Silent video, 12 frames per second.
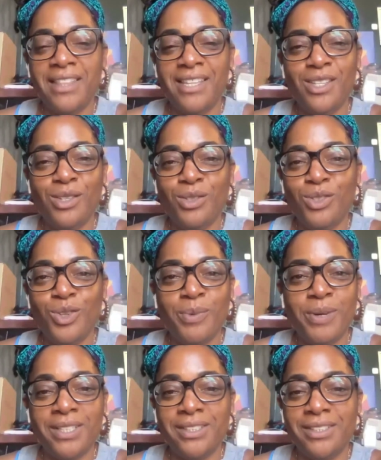that. Thank you so
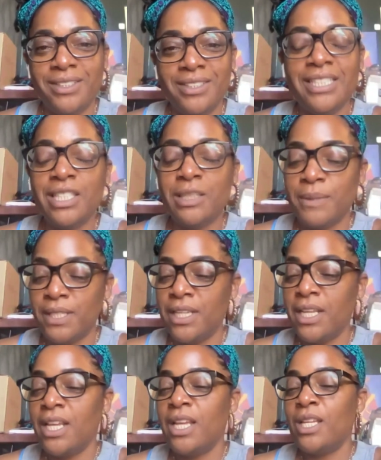much. This has
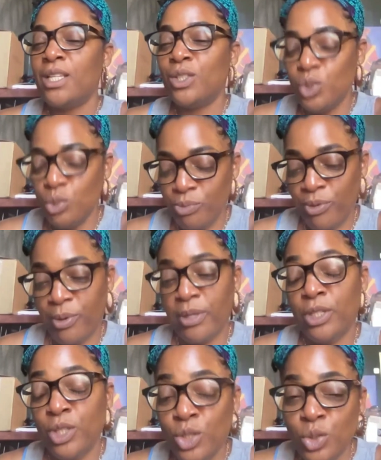been
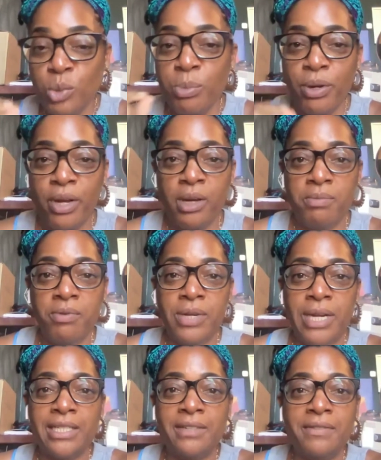super helpful,
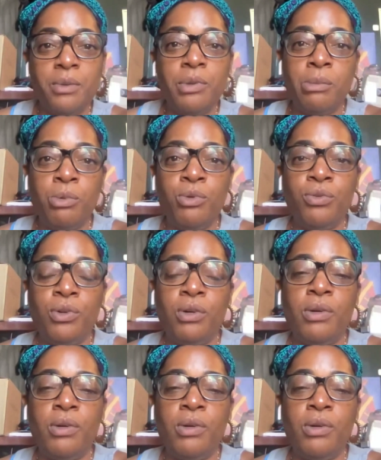and I definitely want to move